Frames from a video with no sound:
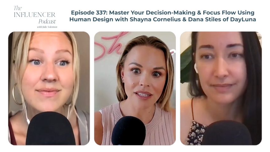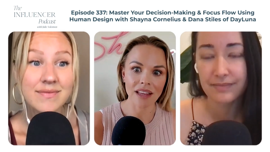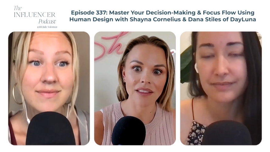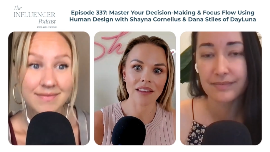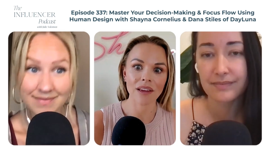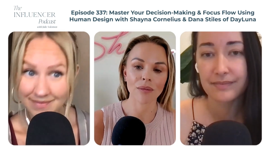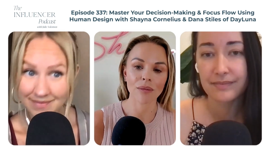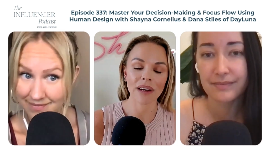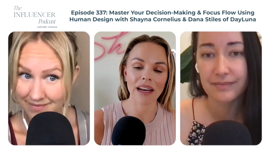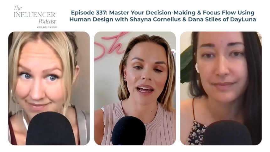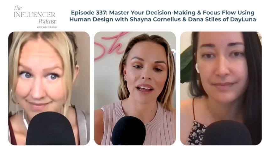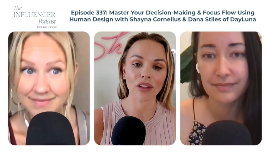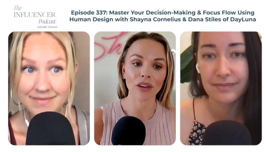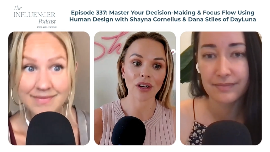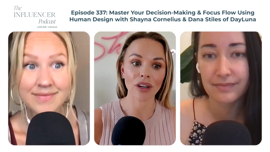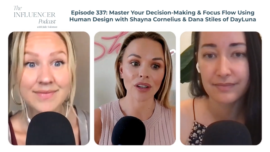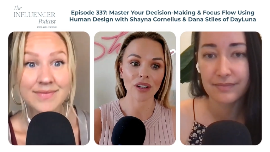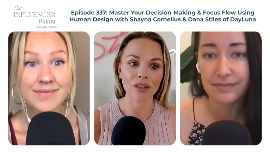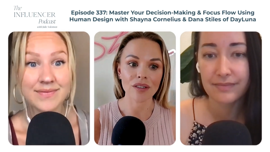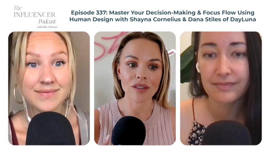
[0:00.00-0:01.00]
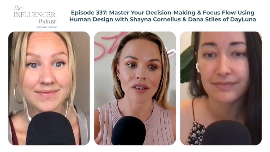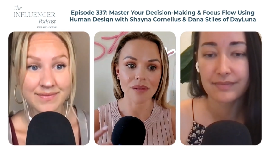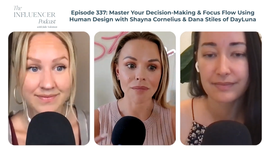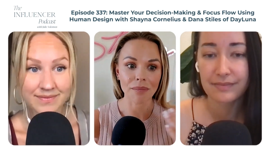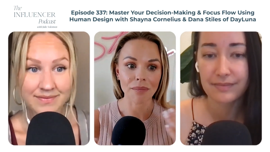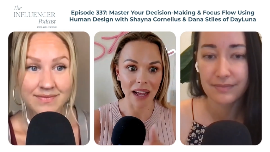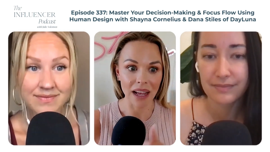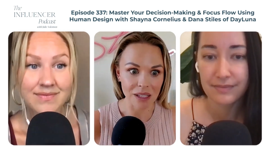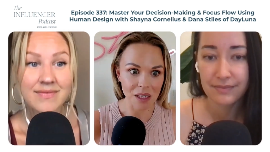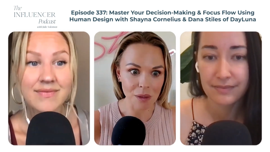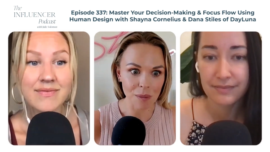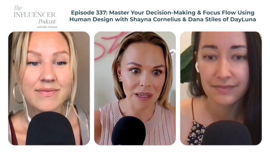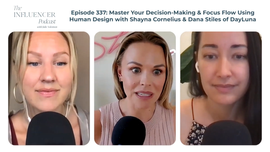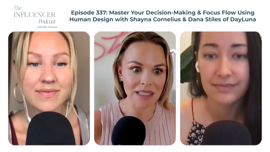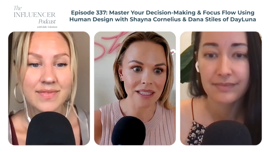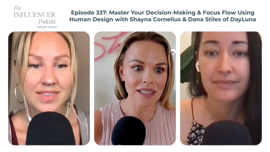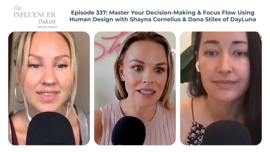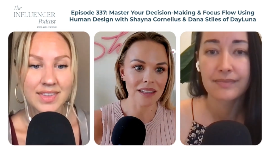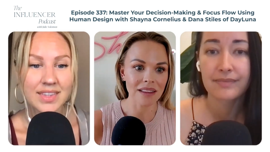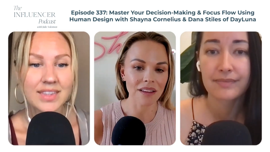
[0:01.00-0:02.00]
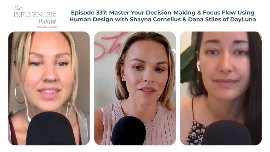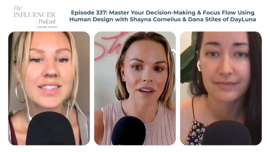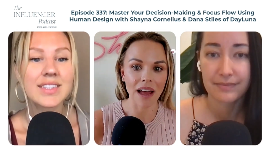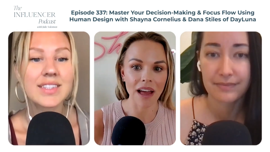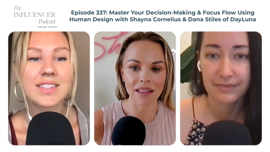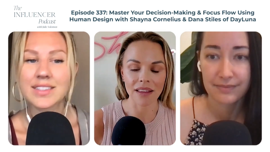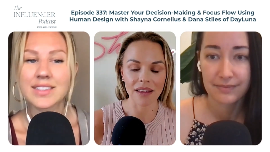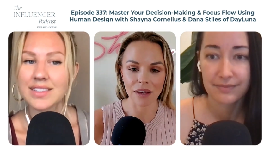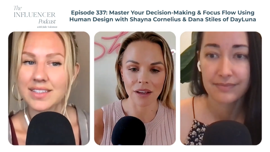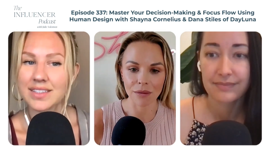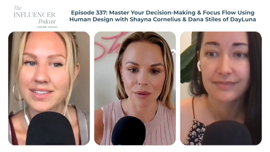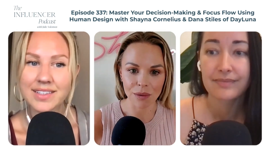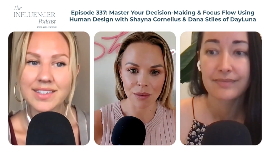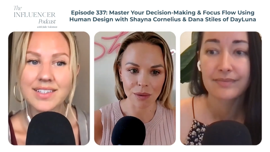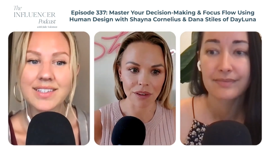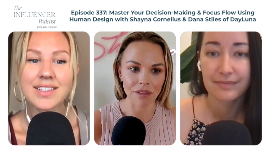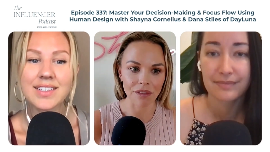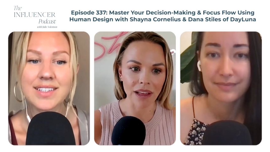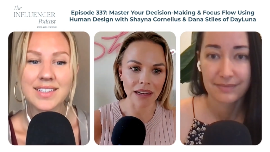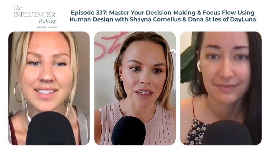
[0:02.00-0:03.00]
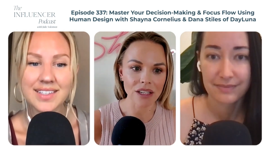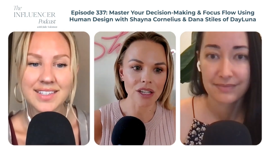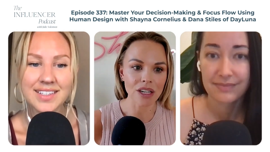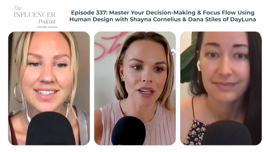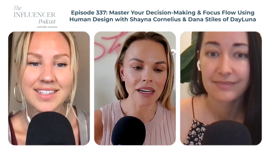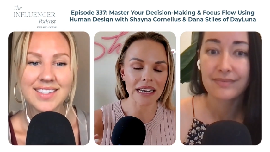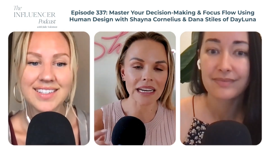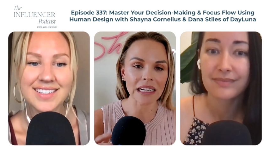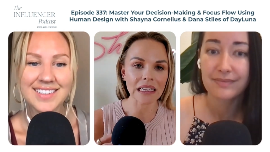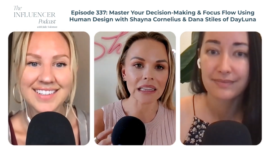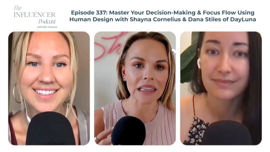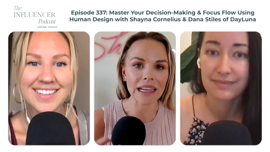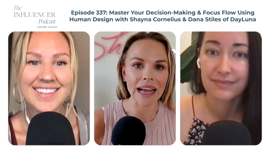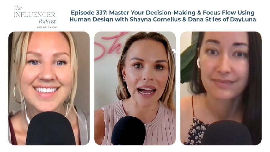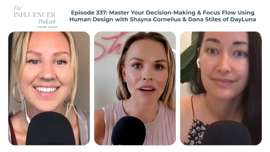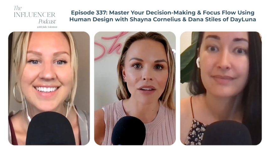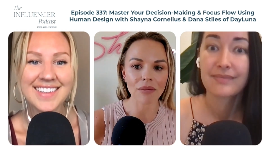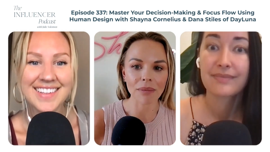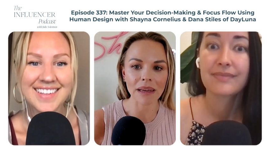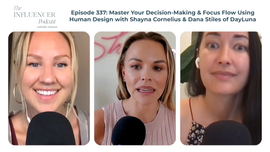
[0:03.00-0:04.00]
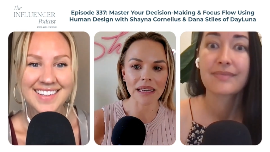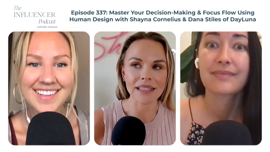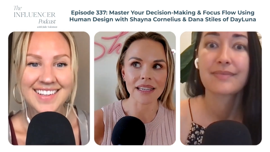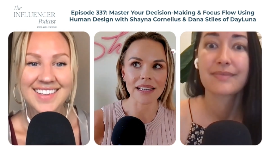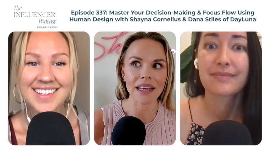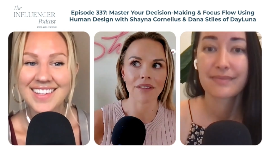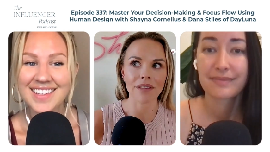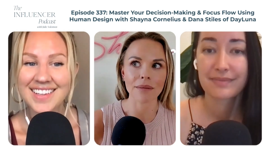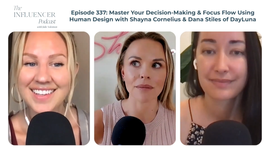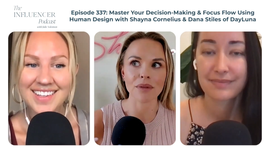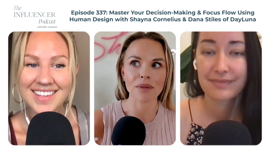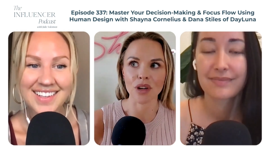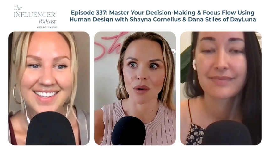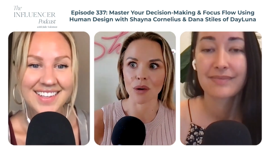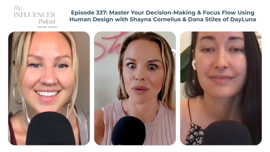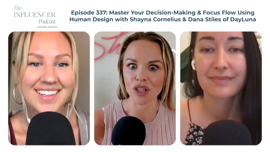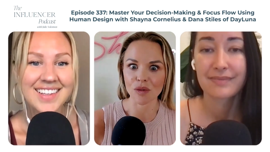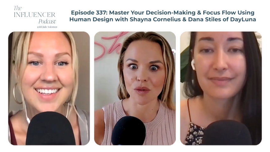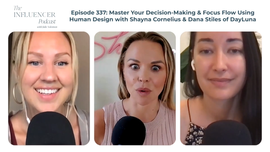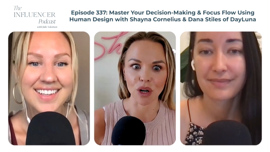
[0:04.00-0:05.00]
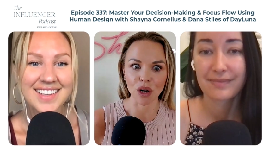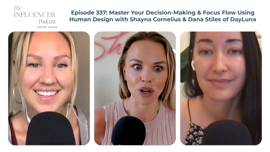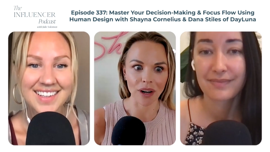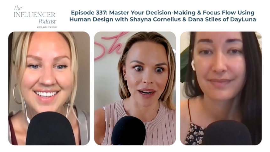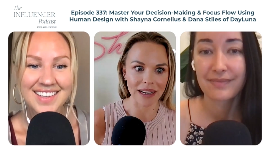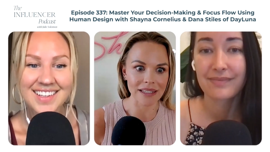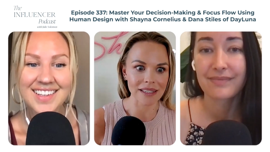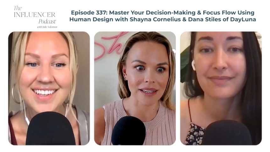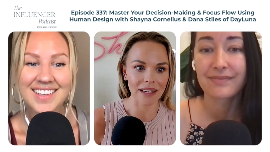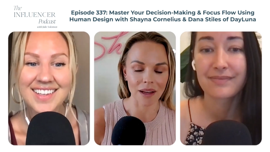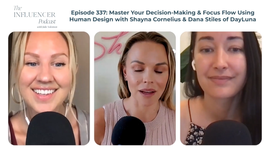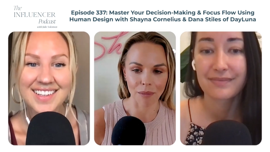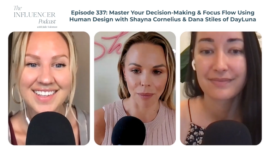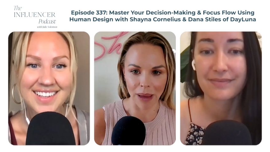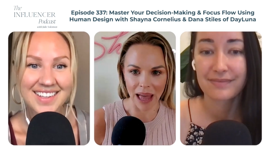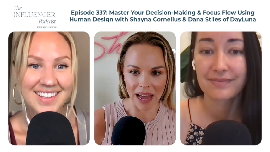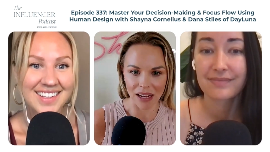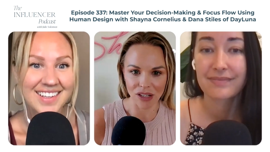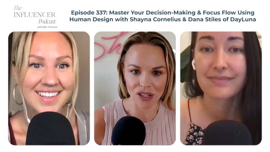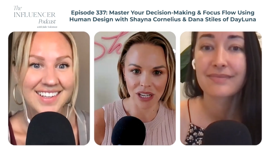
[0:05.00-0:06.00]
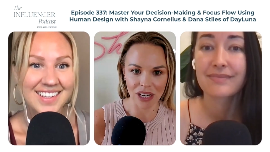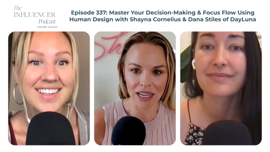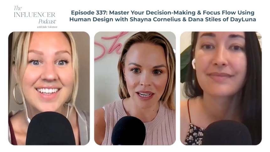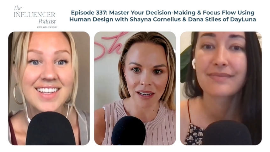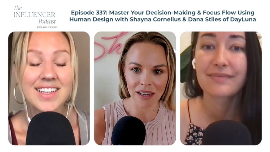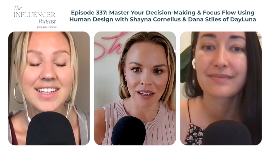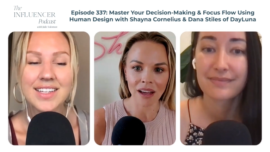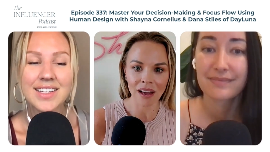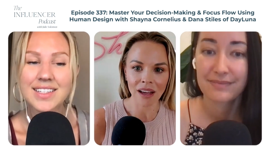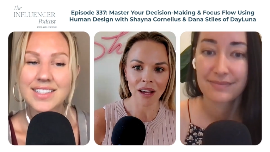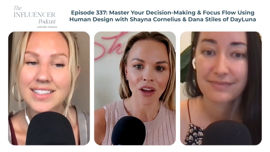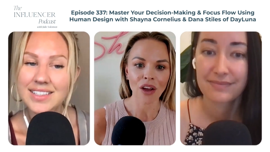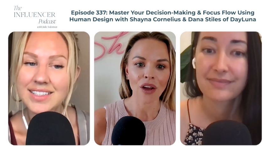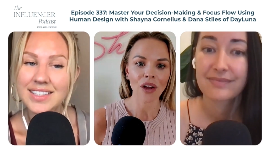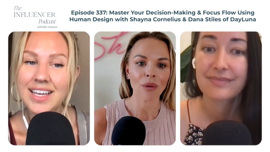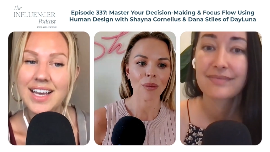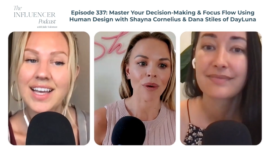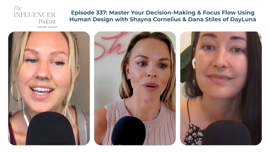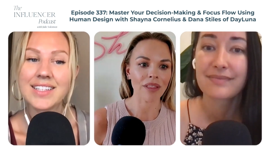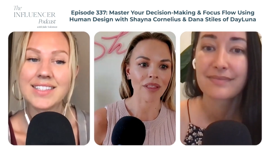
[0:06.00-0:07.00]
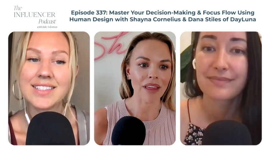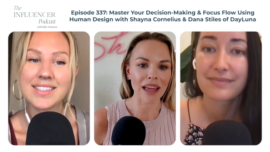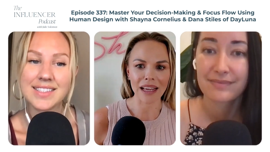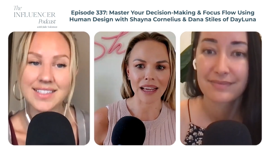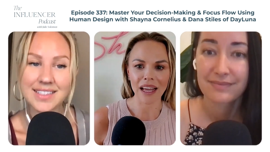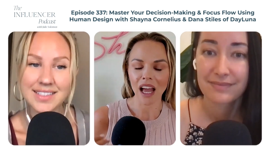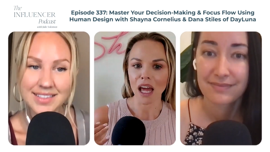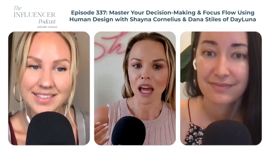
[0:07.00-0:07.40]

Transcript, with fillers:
Speaker 1: And then when I learned my husband's and the fact that he was a reflector, it allowed me to give him so much more grace and compassion with like